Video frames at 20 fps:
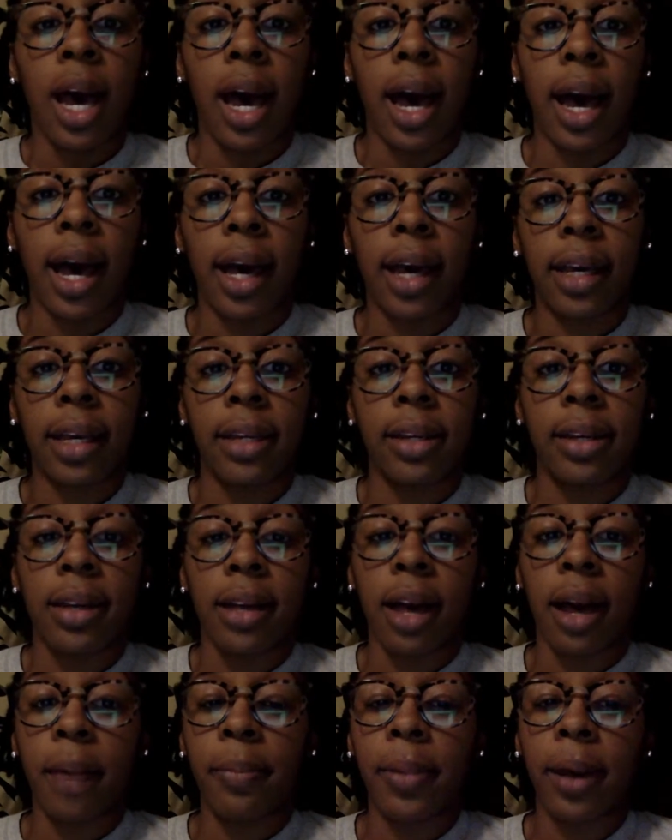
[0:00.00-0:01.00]
Hi,
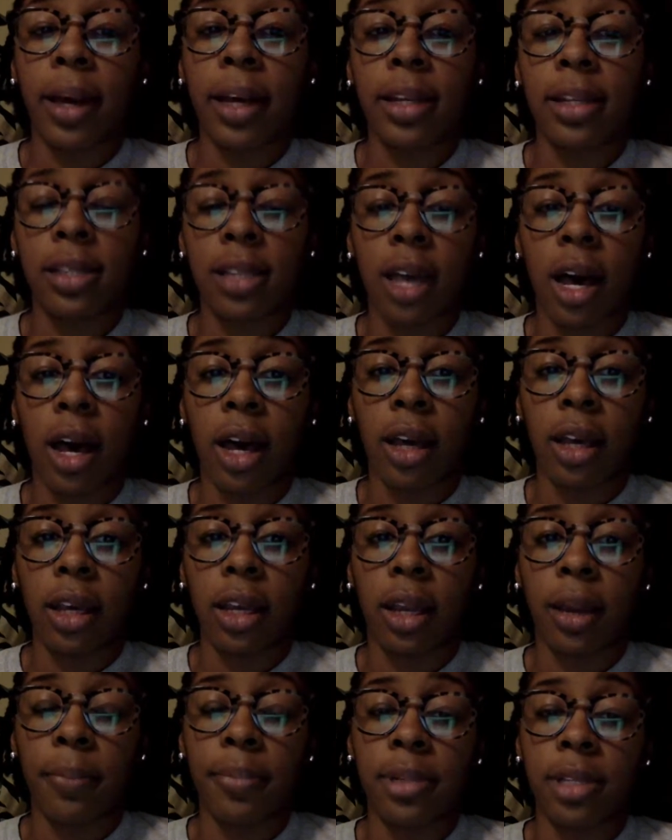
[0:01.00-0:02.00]
I'm Maya Scott,
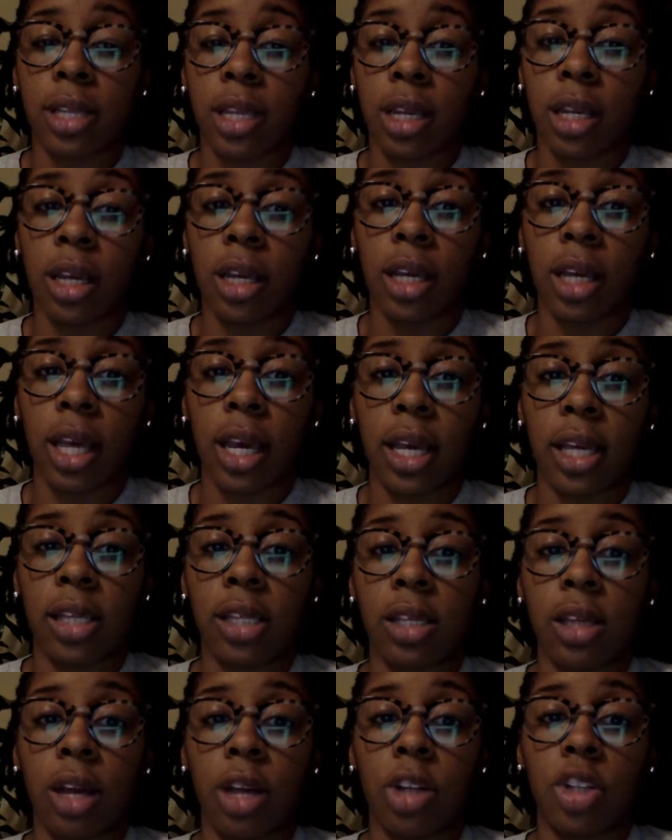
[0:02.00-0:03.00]
and I'm presenting a
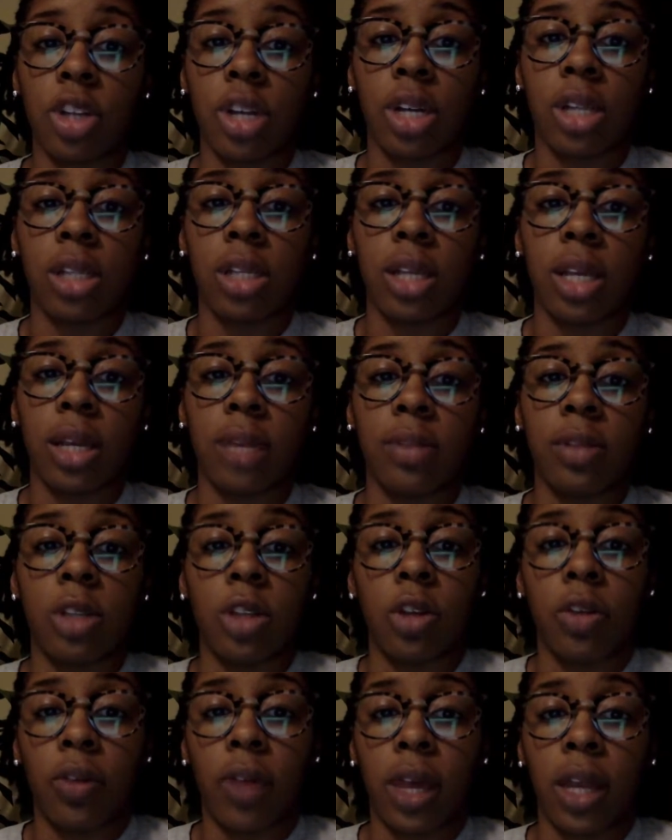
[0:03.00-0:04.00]
case on transient hip
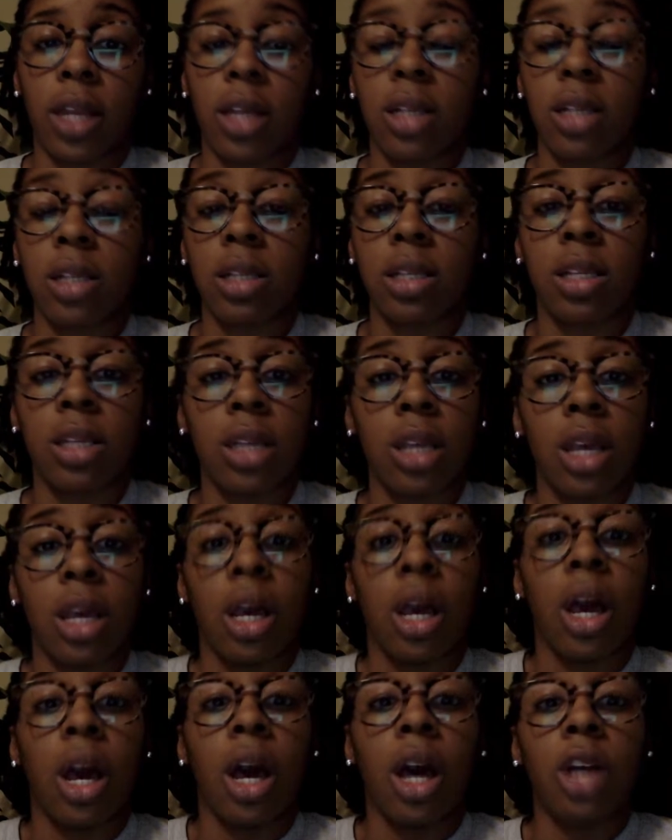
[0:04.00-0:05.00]
synovitis.
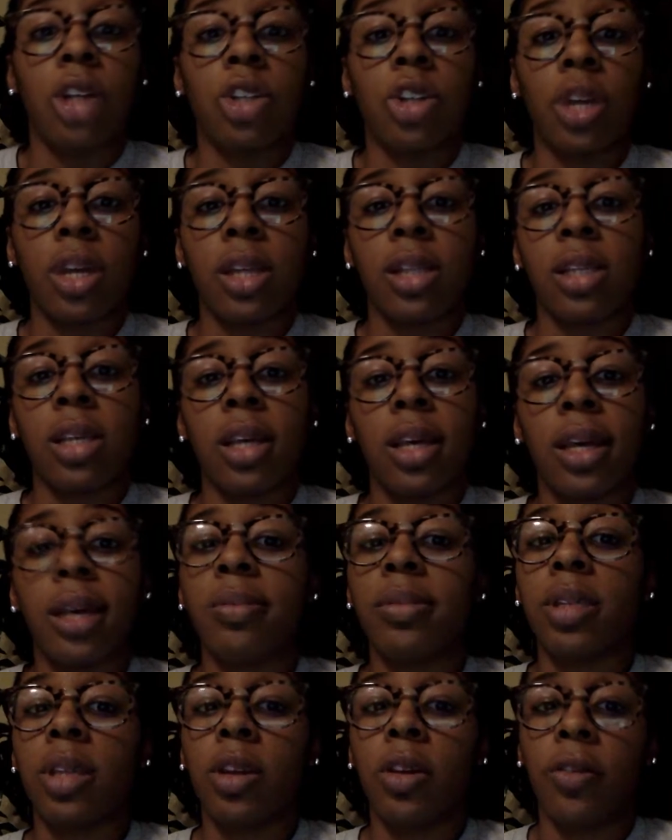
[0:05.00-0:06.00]
Transient hip
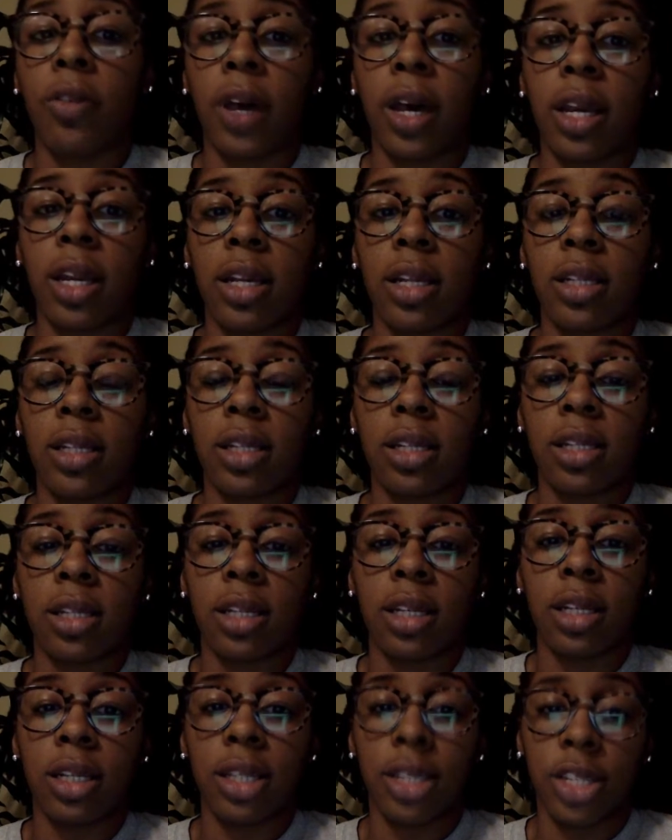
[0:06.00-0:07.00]
synovitis is a
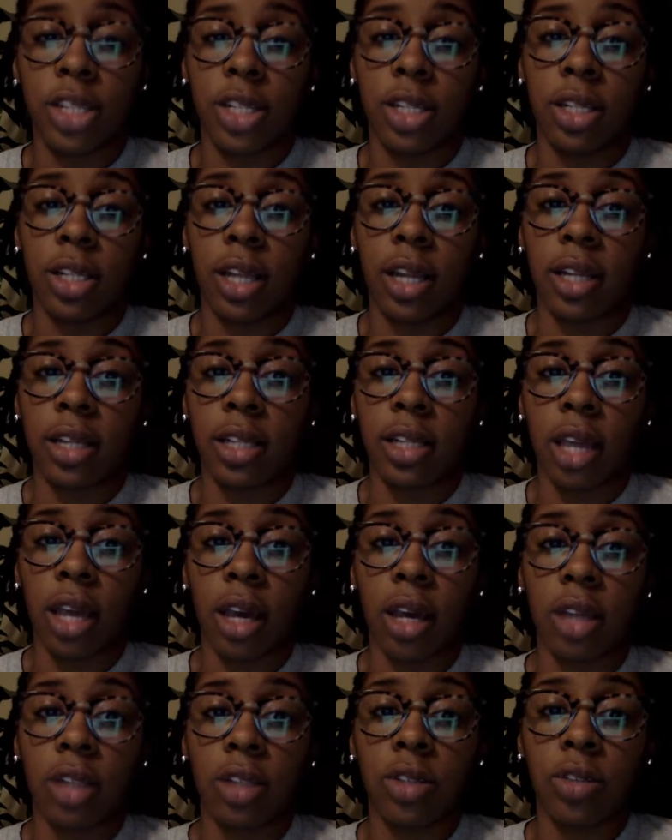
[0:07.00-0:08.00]
condition that is
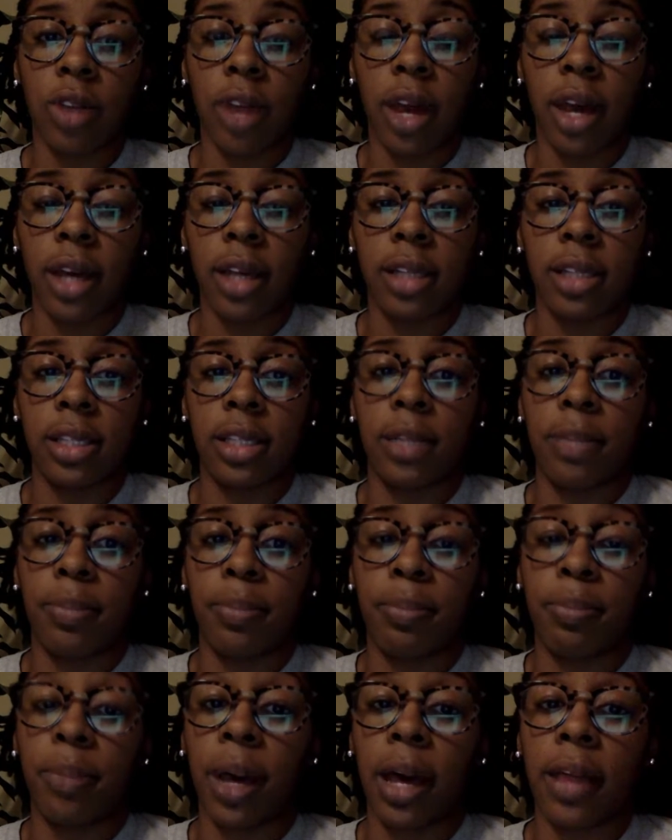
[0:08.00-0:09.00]
characterized
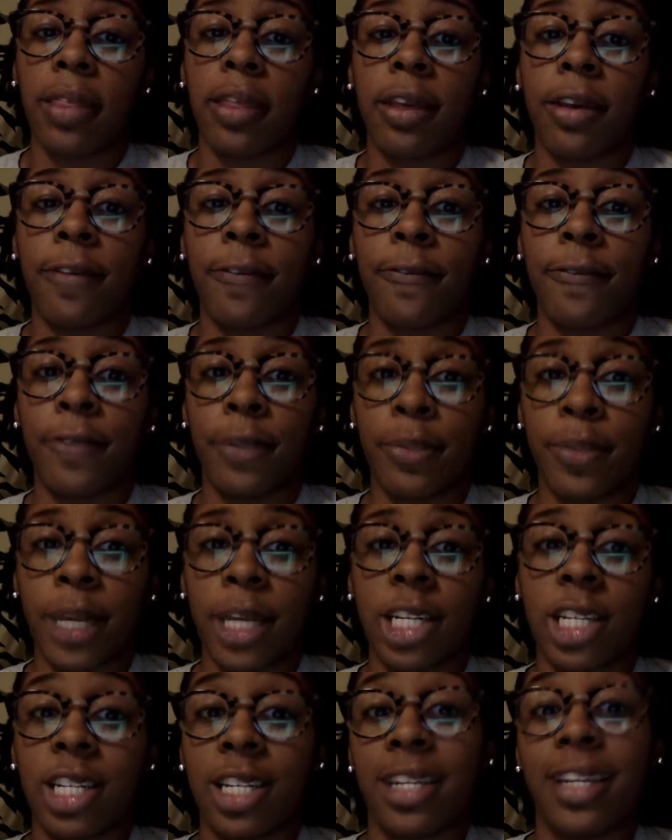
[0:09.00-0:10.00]
by the
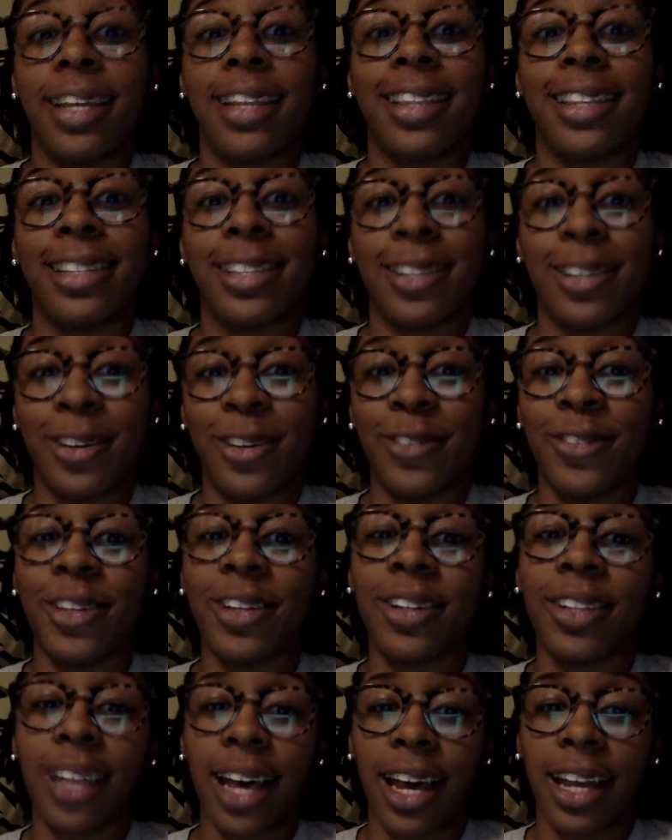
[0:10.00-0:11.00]
inflammation in the
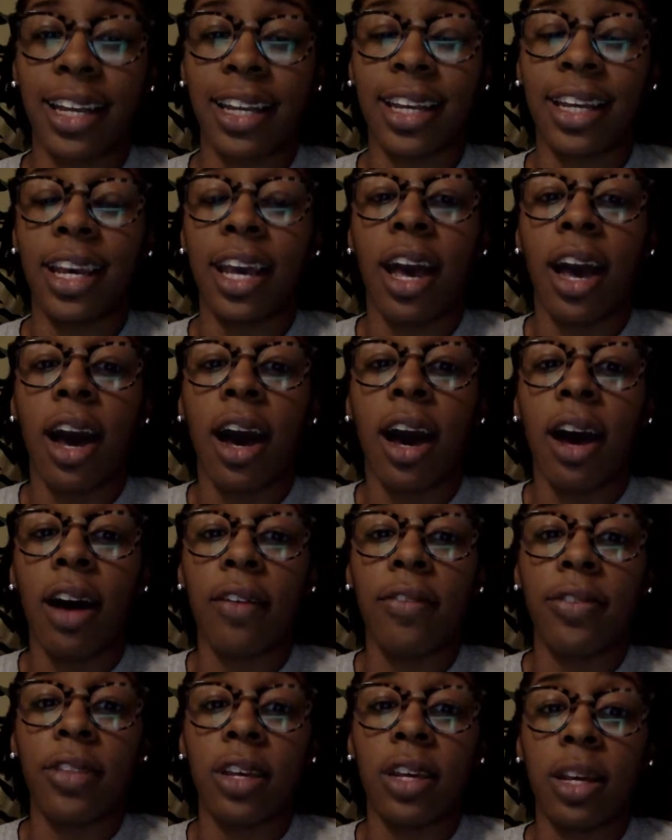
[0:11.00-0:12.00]
synovial lining
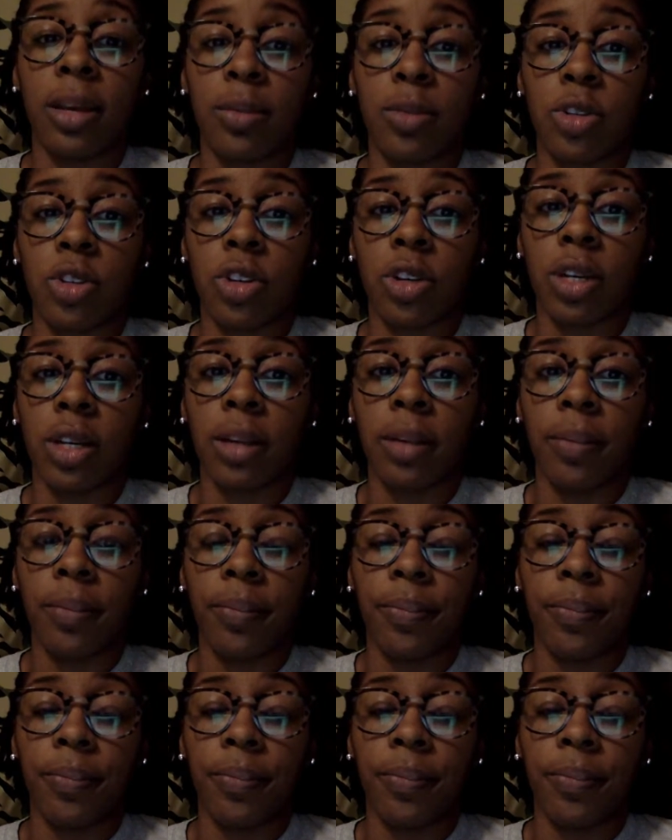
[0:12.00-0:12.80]
of the hip joint.